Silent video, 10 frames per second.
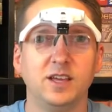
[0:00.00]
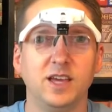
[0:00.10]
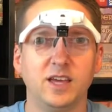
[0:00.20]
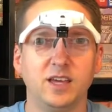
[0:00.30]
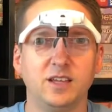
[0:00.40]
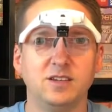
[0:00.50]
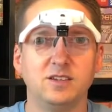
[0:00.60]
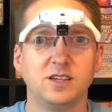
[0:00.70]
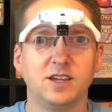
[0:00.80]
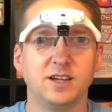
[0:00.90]

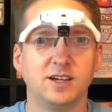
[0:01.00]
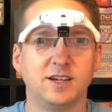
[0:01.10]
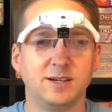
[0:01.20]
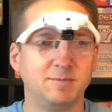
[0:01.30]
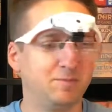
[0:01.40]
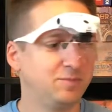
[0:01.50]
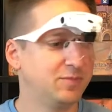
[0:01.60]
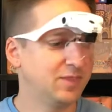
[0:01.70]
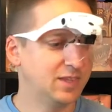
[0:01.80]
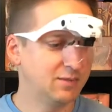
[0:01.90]
And
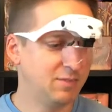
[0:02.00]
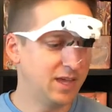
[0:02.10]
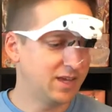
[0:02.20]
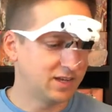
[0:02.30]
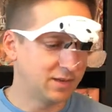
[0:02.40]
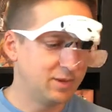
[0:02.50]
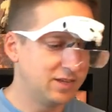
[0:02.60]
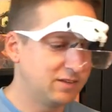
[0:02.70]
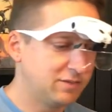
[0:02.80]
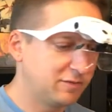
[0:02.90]
man, I
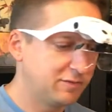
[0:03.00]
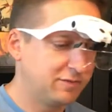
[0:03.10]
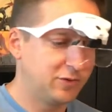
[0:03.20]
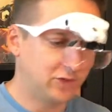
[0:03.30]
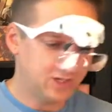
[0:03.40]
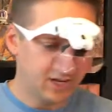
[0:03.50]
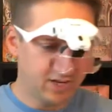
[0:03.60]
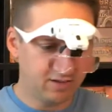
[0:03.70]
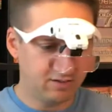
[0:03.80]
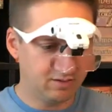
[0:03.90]
mean, for looking
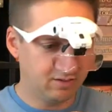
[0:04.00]
at